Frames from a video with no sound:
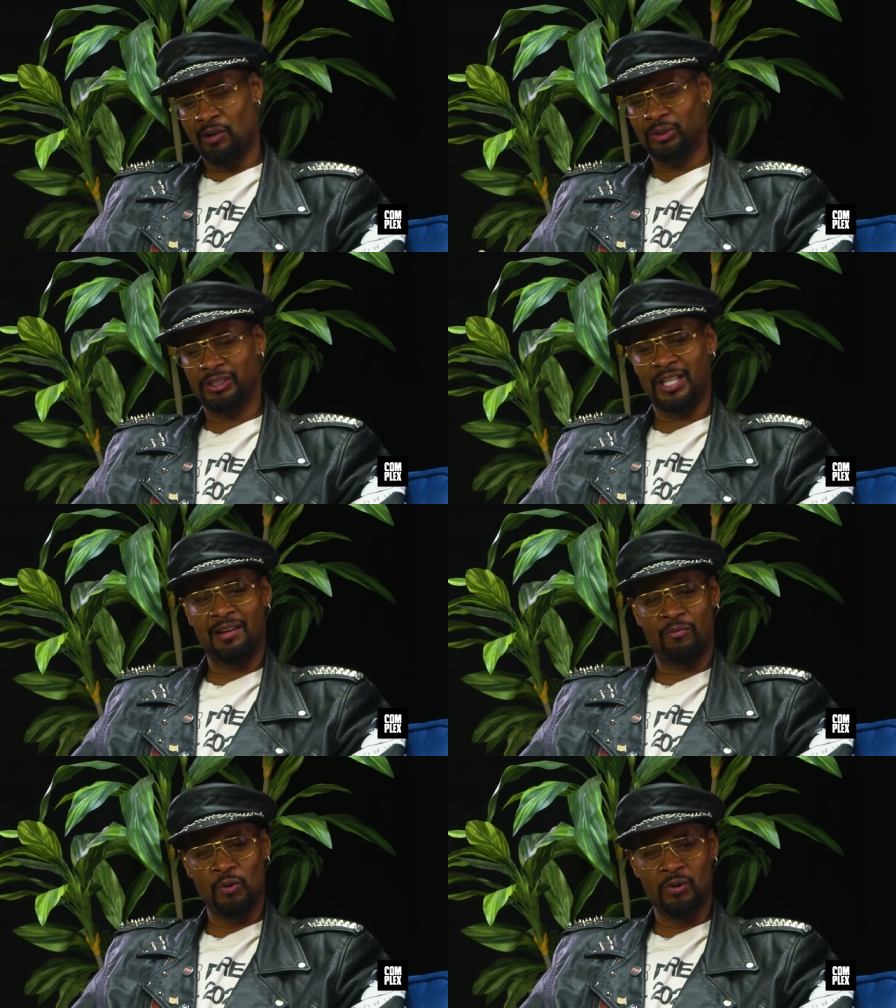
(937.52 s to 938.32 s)
that would
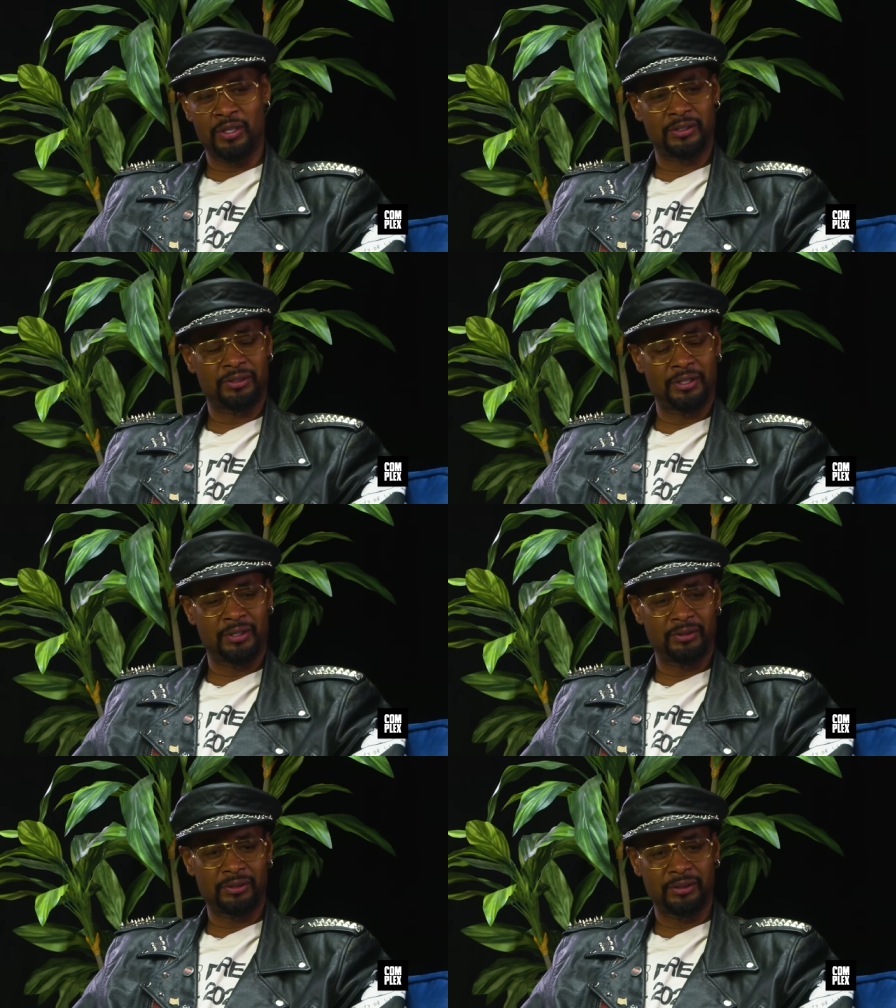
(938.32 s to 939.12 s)
stop wars, you
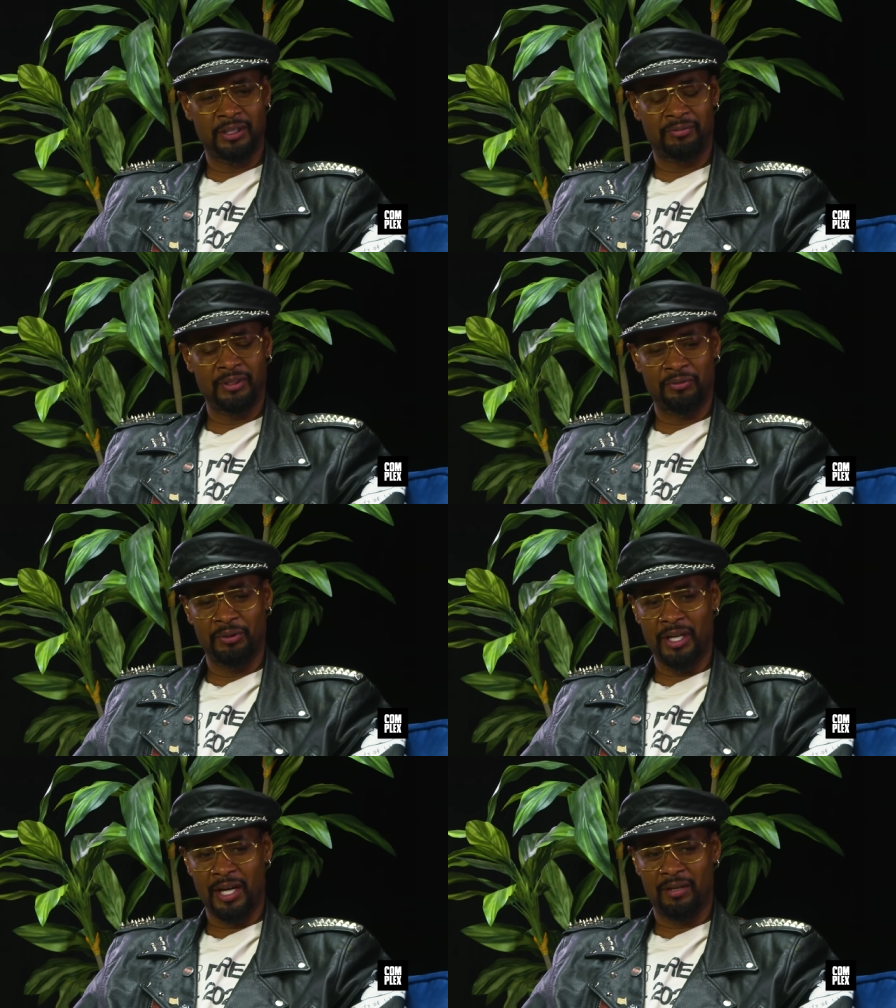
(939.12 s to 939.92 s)
know, if, if
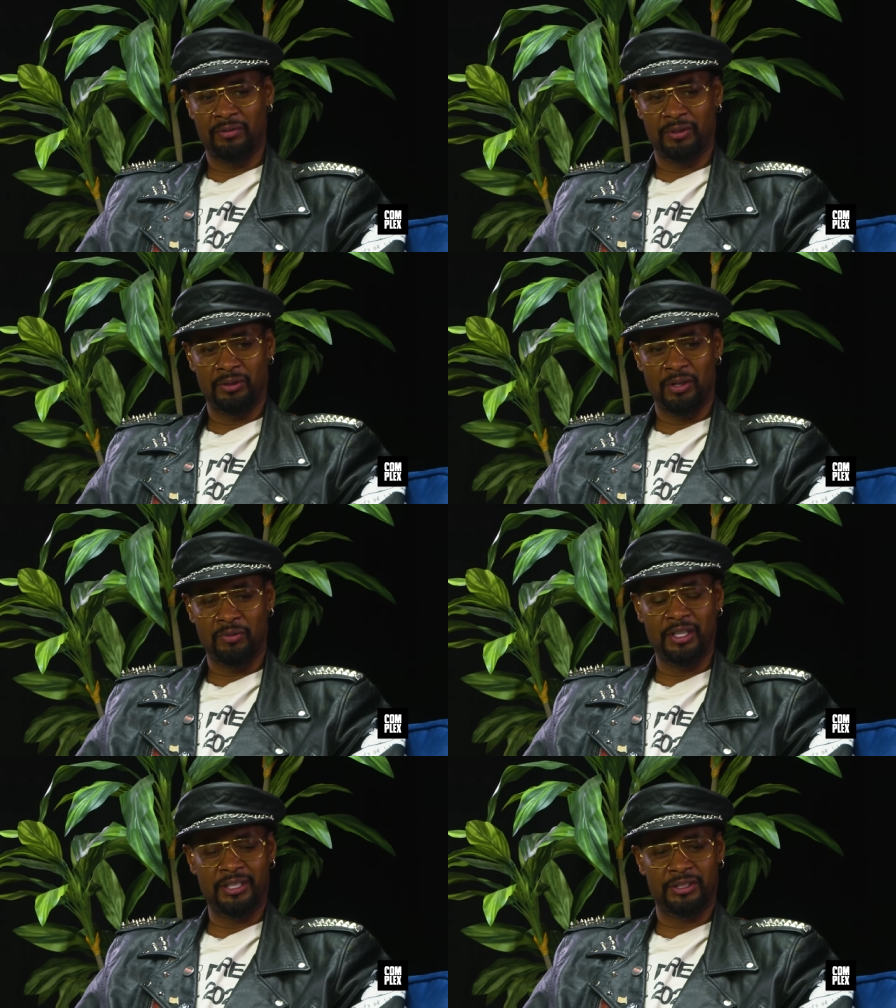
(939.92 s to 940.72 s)
we can have you know
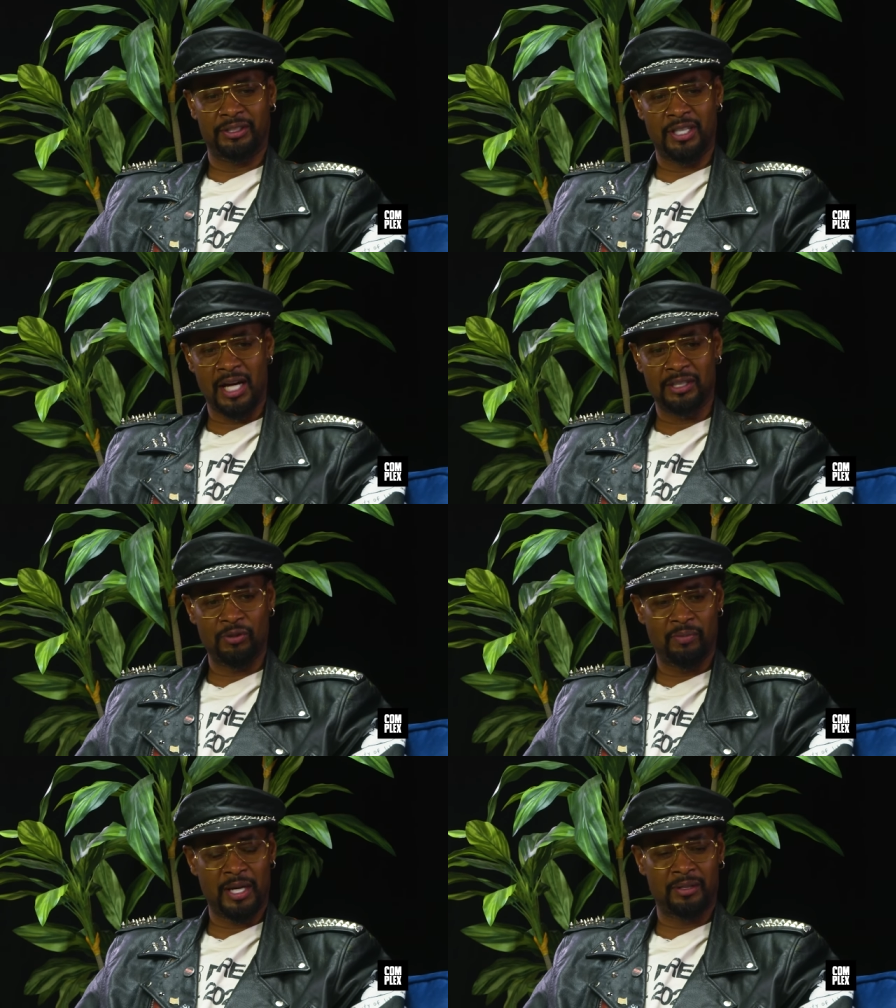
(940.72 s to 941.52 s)
religious
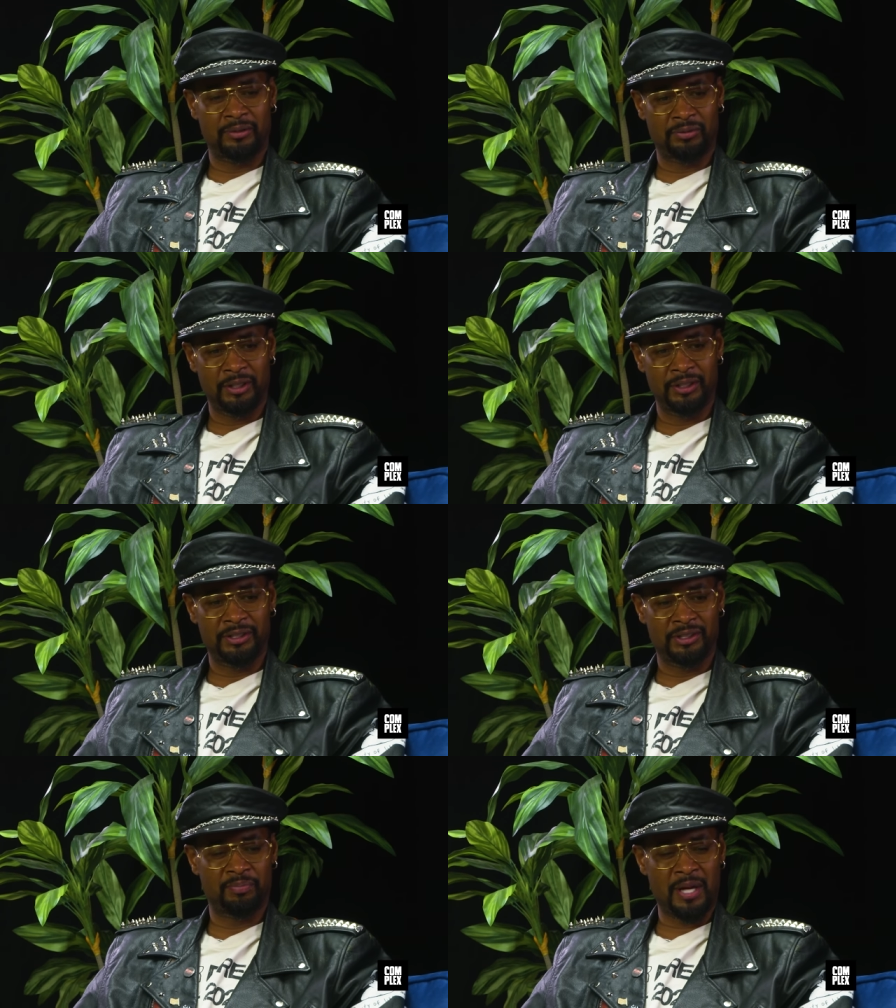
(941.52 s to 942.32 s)
gospel battles,
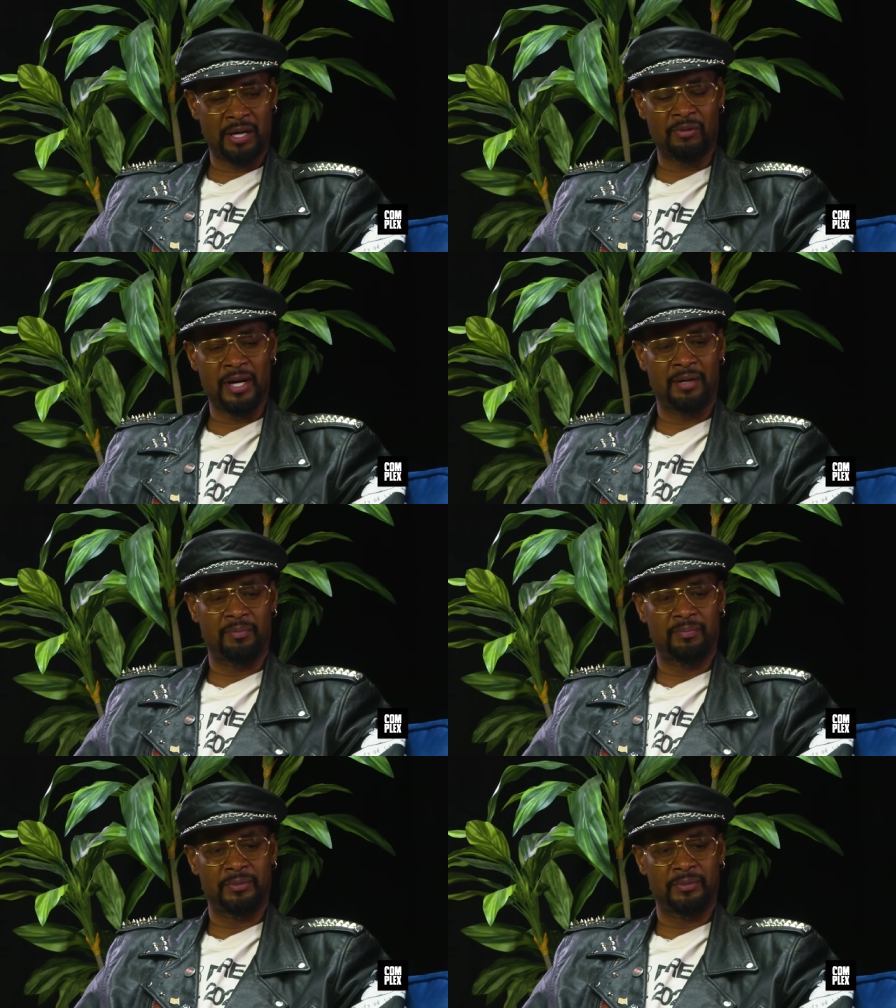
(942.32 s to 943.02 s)
religious battle rap.